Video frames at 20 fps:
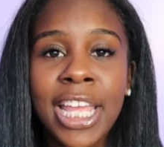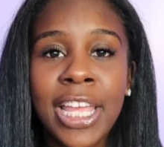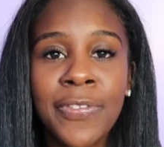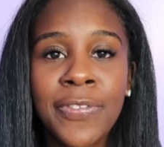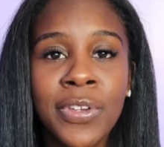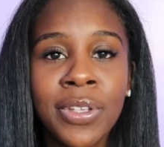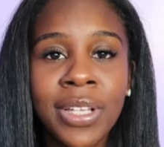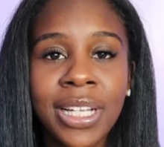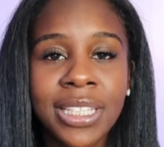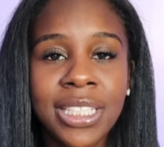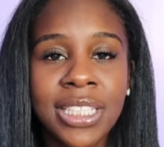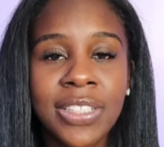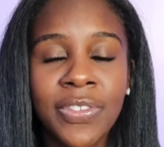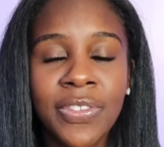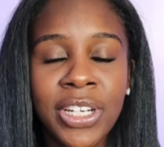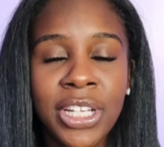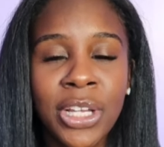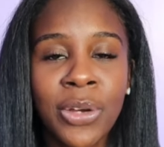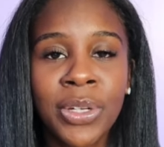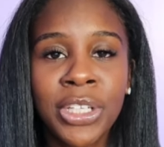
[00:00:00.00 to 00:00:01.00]
If you like this
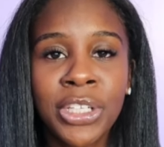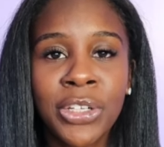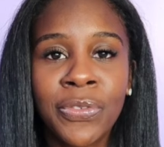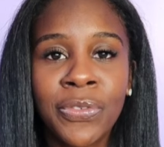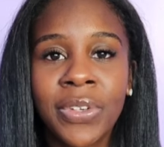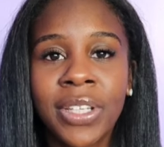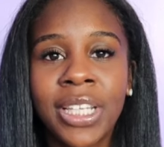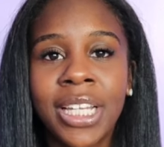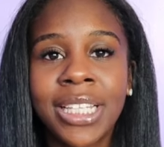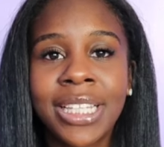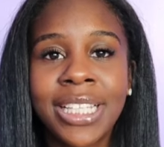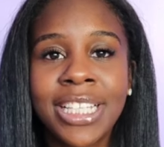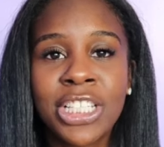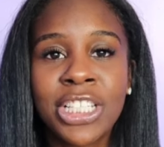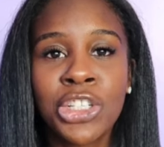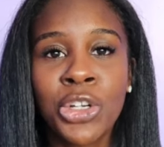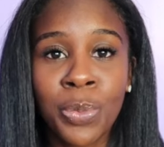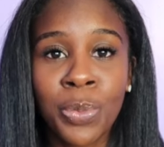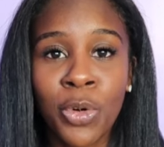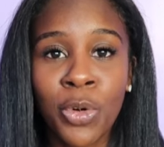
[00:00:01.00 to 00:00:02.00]
video and you feel like
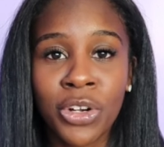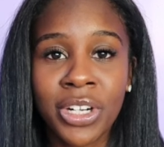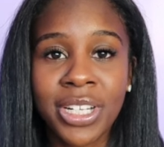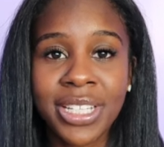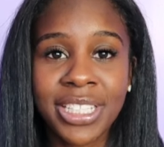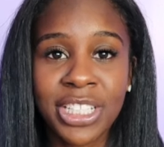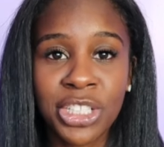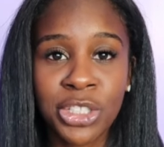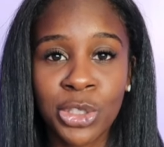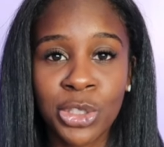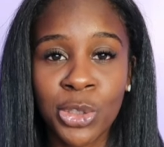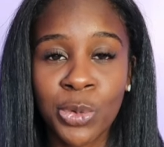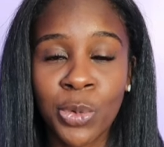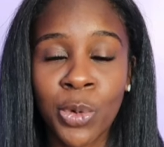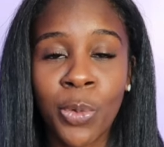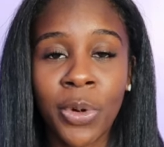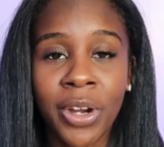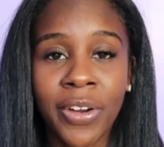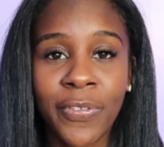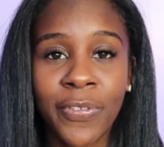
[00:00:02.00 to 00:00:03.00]
these newborn essentials
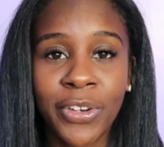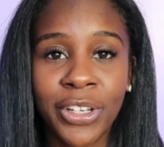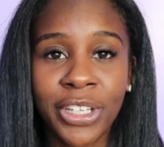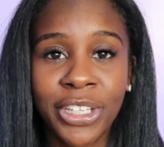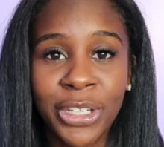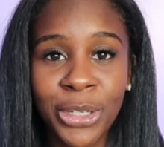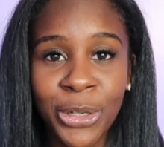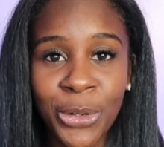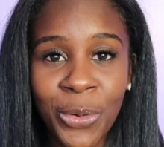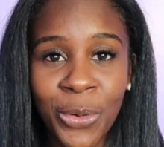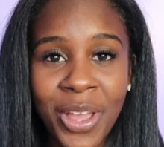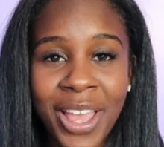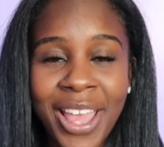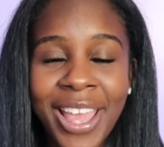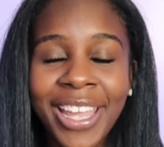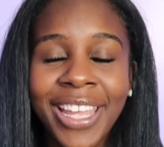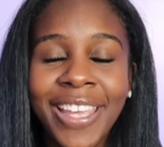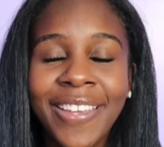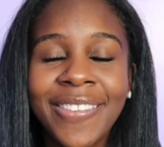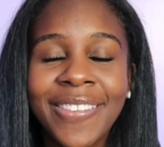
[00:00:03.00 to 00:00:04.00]
will work for you,
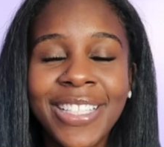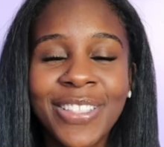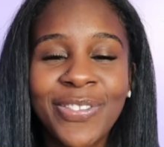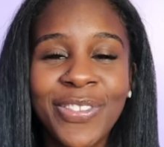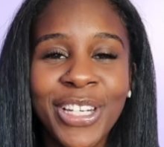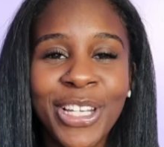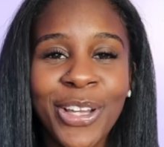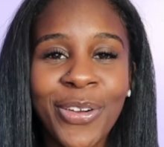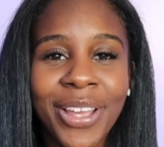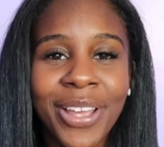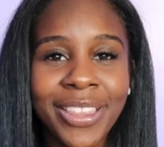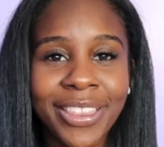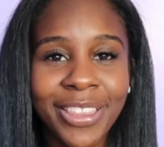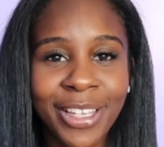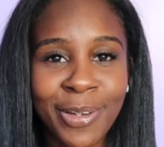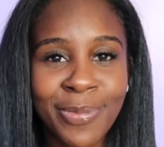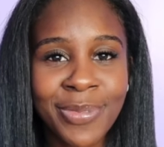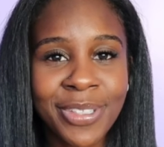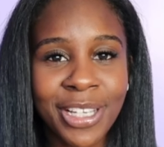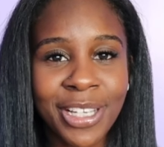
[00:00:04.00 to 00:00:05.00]
give this video a
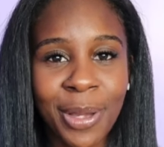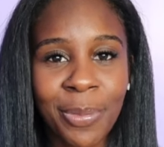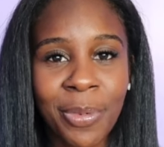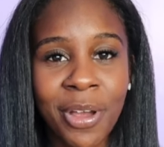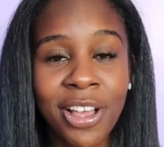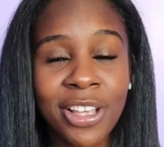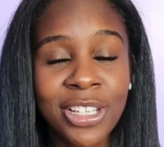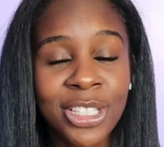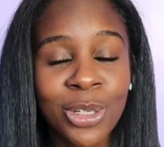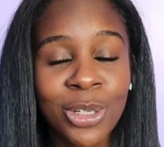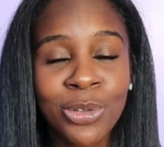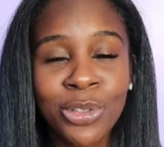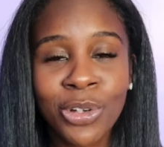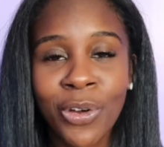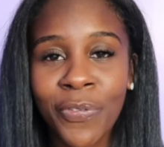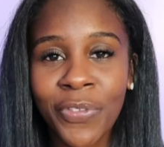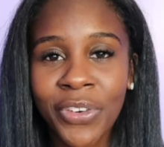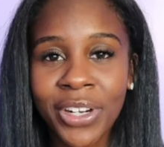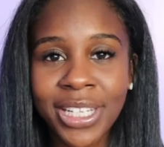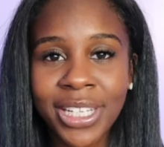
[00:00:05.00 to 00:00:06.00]
thumbs up. Also,
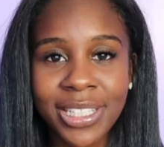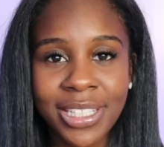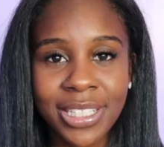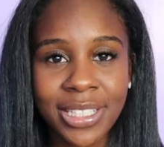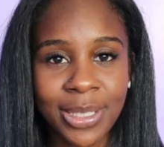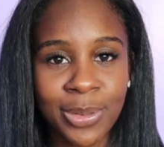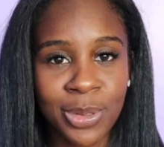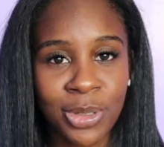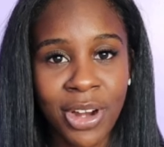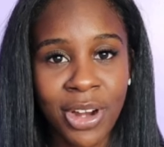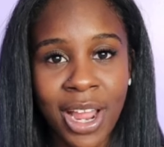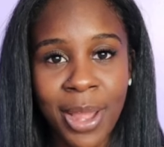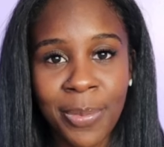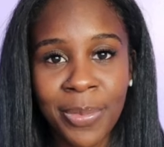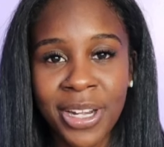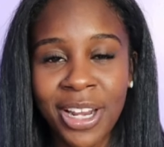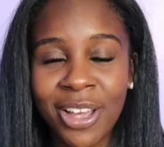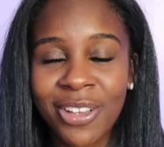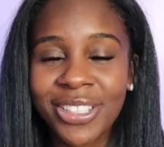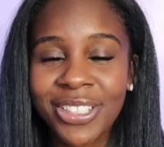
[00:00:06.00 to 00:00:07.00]
don't forget to
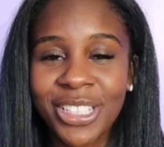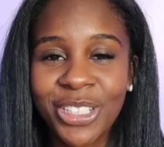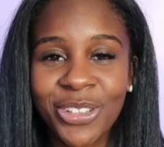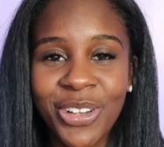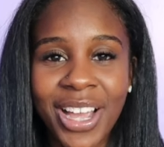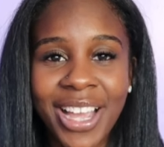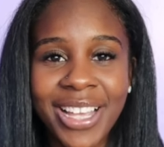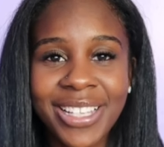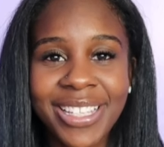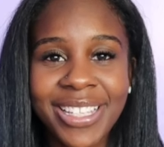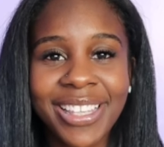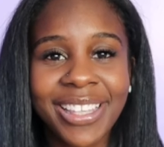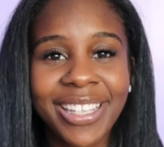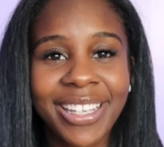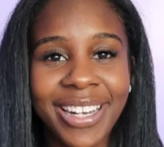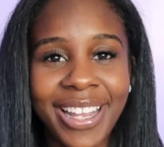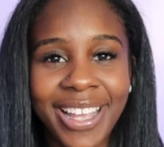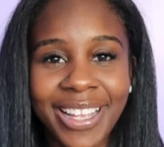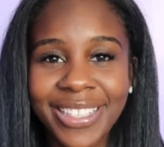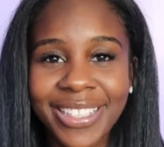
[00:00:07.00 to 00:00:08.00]
subscribe and I'll see you guys in
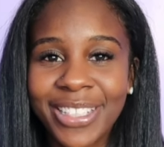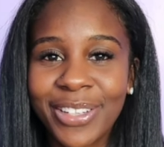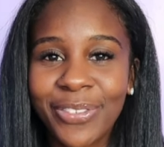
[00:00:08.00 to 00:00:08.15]
the next